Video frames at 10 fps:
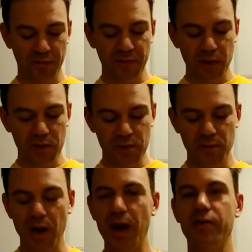1st
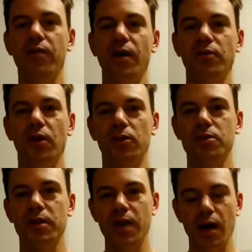by $5
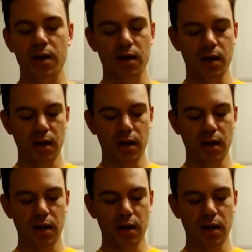a ton.